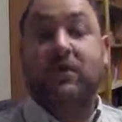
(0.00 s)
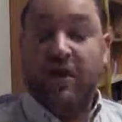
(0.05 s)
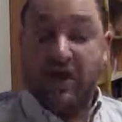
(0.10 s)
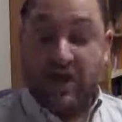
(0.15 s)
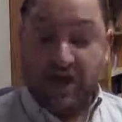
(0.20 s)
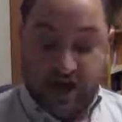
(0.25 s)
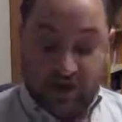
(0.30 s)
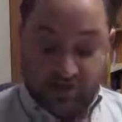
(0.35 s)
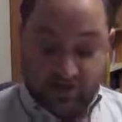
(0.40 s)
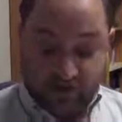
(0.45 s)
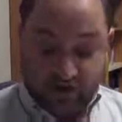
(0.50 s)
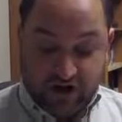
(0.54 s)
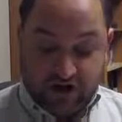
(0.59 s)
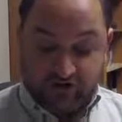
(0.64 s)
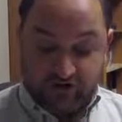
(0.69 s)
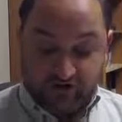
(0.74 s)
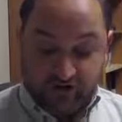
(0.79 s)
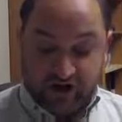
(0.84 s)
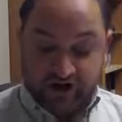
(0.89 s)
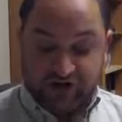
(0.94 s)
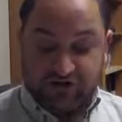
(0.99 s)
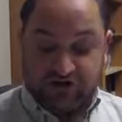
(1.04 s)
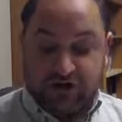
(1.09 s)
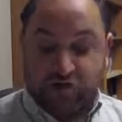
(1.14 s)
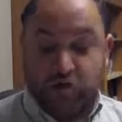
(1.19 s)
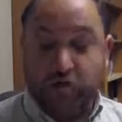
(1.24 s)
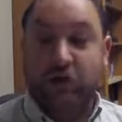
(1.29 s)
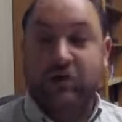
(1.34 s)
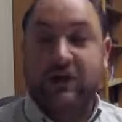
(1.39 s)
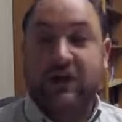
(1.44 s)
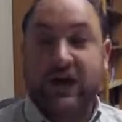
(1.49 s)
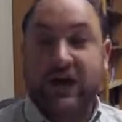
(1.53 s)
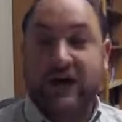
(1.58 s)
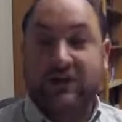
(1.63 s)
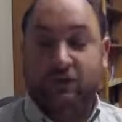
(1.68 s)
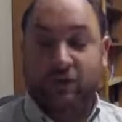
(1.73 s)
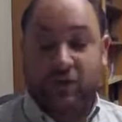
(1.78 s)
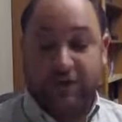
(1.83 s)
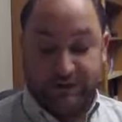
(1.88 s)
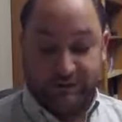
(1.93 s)
Every large school
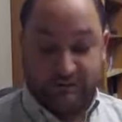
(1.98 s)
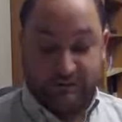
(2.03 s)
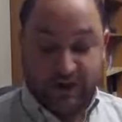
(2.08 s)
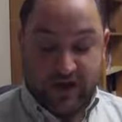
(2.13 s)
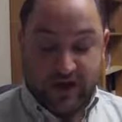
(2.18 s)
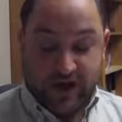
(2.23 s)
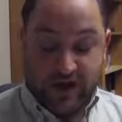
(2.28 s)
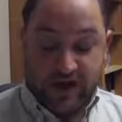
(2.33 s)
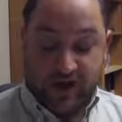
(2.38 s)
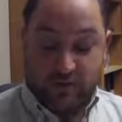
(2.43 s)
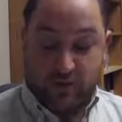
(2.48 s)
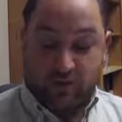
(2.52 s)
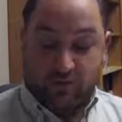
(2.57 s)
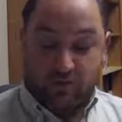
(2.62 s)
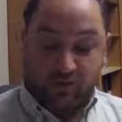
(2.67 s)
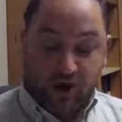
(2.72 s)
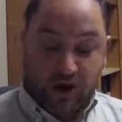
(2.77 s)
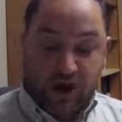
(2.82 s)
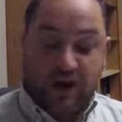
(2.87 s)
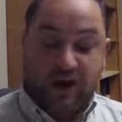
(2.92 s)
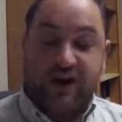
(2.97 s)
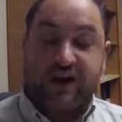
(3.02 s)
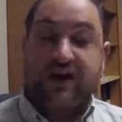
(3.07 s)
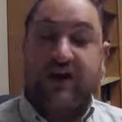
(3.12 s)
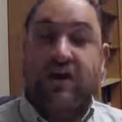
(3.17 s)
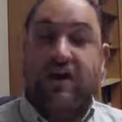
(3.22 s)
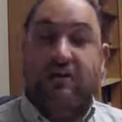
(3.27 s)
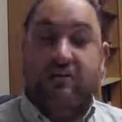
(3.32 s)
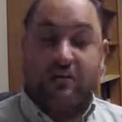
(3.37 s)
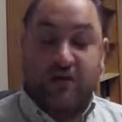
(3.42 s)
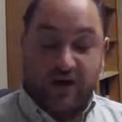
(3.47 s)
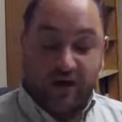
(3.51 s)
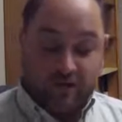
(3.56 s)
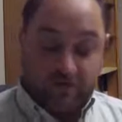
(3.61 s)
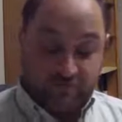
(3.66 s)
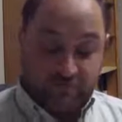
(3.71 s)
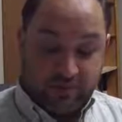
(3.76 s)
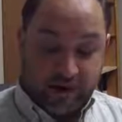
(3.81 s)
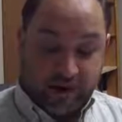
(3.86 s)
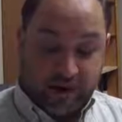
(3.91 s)
had one, and they were run
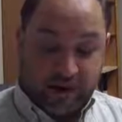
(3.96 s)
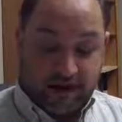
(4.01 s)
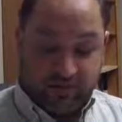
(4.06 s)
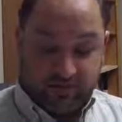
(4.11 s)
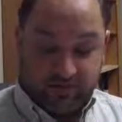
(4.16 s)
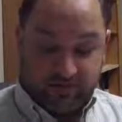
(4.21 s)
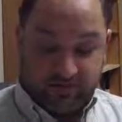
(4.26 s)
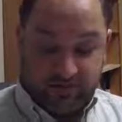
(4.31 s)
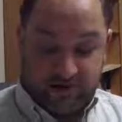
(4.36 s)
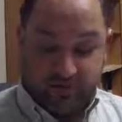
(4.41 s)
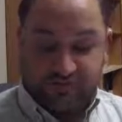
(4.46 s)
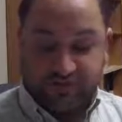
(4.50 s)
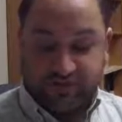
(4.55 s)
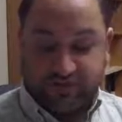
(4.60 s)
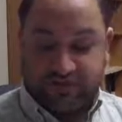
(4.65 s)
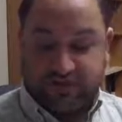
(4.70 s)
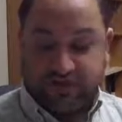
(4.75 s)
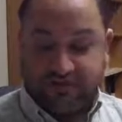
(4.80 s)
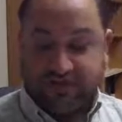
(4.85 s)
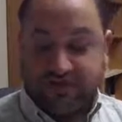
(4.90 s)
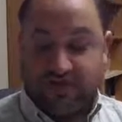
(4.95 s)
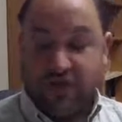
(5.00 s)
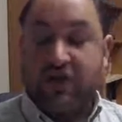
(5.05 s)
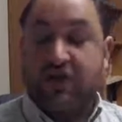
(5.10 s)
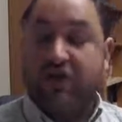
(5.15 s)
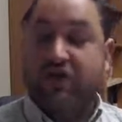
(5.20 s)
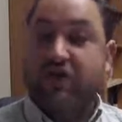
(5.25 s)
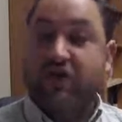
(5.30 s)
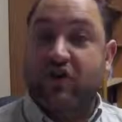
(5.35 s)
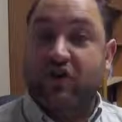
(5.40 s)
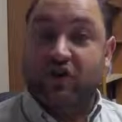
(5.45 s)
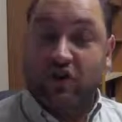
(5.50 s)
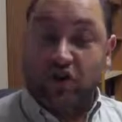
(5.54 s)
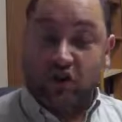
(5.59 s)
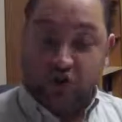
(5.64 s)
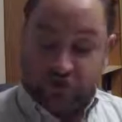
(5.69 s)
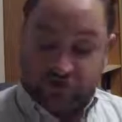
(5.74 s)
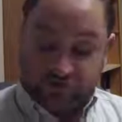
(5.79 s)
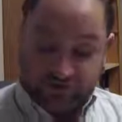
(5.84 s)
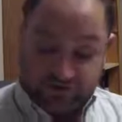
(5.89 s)
by the sophists. Their
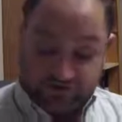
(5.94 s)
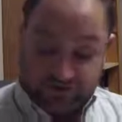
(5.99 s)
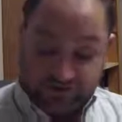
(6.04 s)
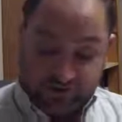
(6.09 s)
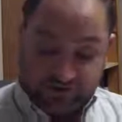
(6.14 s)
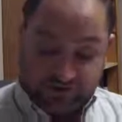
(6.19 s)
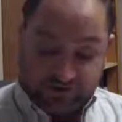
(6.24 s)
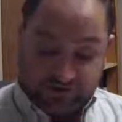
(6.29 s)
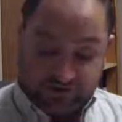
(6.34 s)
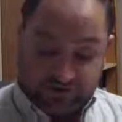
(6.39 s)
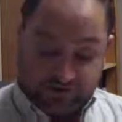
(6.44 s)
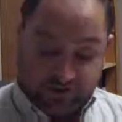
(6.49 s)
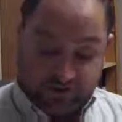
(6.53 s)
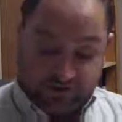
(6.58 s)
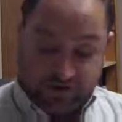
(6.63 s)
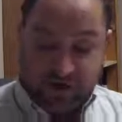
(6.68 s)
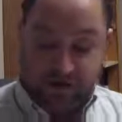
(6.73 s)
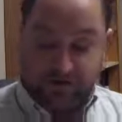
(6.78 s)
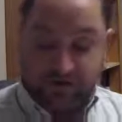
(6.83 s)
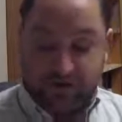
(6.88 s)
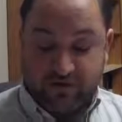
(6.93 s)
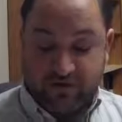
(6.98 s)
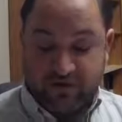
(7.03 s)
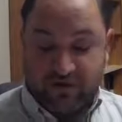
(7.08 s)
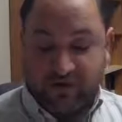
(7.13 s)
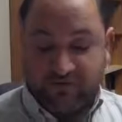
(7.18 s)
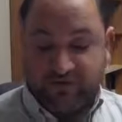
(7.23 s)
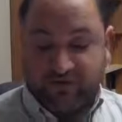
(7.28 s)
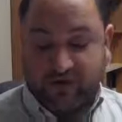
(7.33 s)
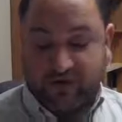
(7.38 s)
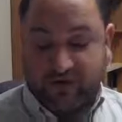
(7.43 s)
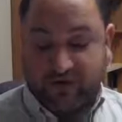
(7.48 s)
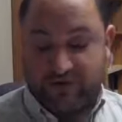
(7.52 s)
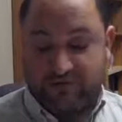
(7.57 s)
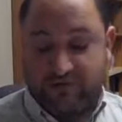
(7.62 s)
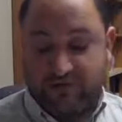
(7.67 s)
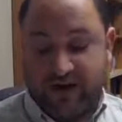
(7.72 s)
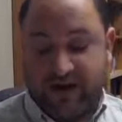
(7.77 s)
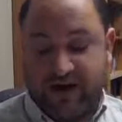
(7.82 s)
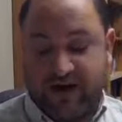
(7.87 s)
goals and methods were primarily
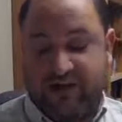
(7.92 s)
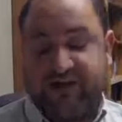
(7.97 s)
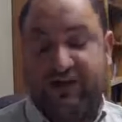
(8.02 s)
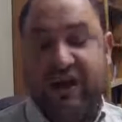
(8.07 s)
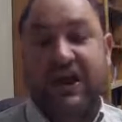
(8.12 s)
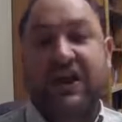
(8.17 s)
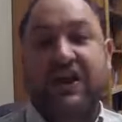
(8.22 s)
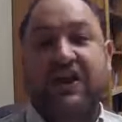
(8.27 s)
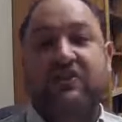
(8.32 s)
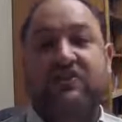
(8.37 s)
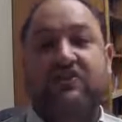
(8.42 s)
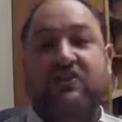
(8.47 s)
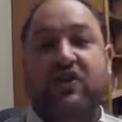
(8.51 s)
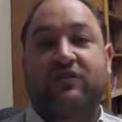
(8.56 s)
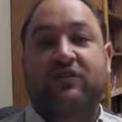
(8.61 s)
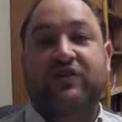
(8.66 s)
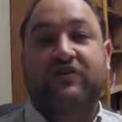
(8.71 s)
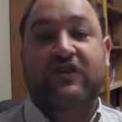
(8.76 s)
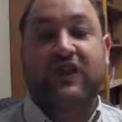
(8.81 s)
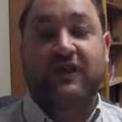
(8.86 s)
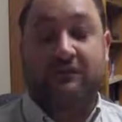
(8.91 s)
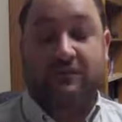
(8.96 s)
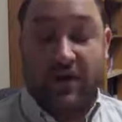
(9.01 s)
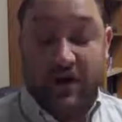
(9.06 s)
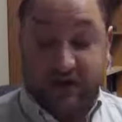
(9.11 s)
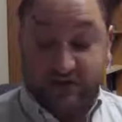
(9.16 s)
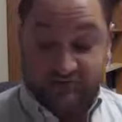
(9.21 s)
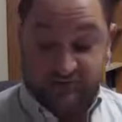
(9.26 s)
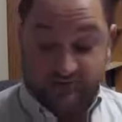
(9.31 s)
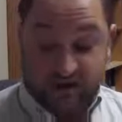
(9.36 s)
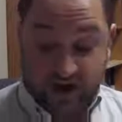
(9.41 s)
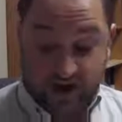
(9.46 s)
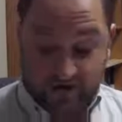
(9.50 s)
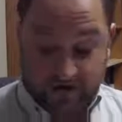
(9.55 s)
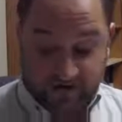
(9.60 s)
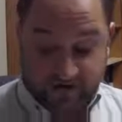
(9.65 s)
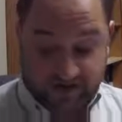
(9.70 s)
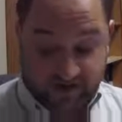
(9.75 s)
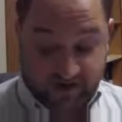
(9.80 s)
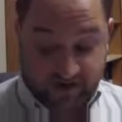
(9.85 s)
developed by an Athenian sophist named
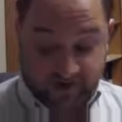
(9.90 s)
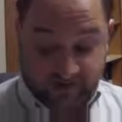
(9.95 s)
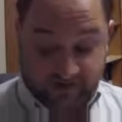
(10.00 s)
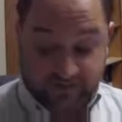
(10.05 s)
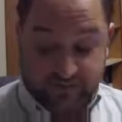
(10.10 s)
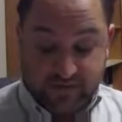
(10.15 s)
Isocrates.